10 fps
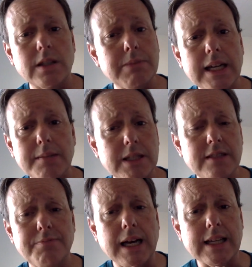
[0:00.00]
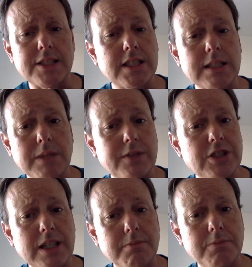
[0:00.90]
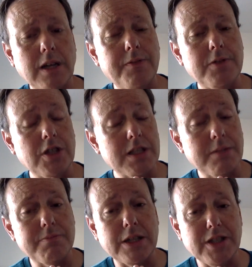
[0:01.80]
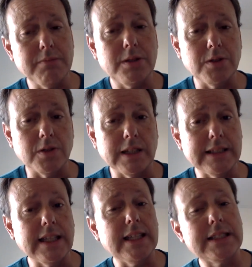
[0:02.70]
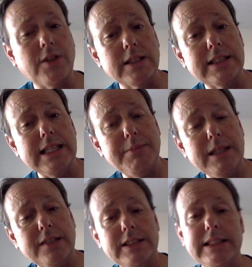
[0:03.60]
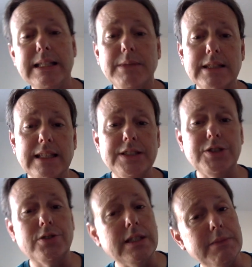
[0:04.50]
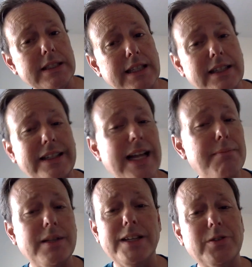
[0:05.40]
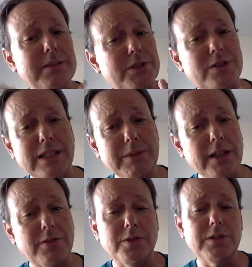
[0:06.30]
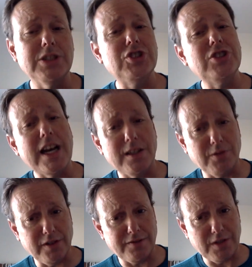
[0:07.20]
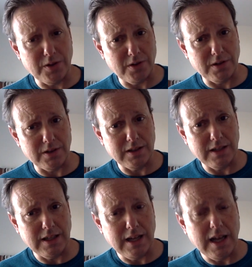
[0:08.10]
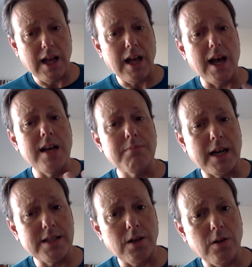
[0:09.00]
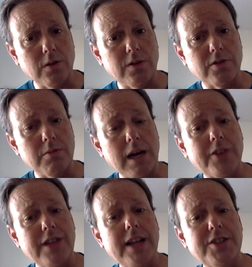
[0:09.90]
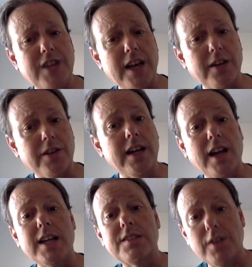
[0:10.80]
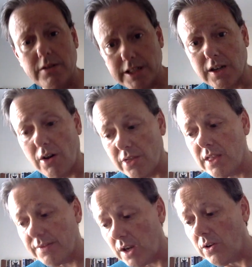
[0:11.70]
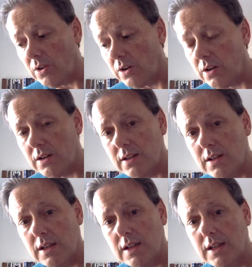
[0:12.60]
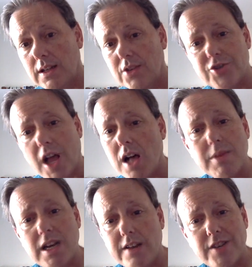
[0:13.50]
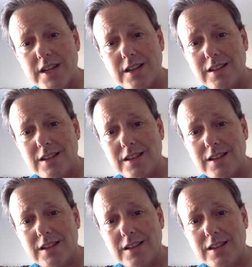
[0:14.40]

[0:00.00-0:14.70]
on the pat bust of Pallas just above his chamber, uh, just above my chamber door. And his eyes follow the seeming of a demon's that is dreaming, and the lamplight o'er him streaming throws his shadow on the floor and my soul from out that shadow that lies floating on the floor shall be lifted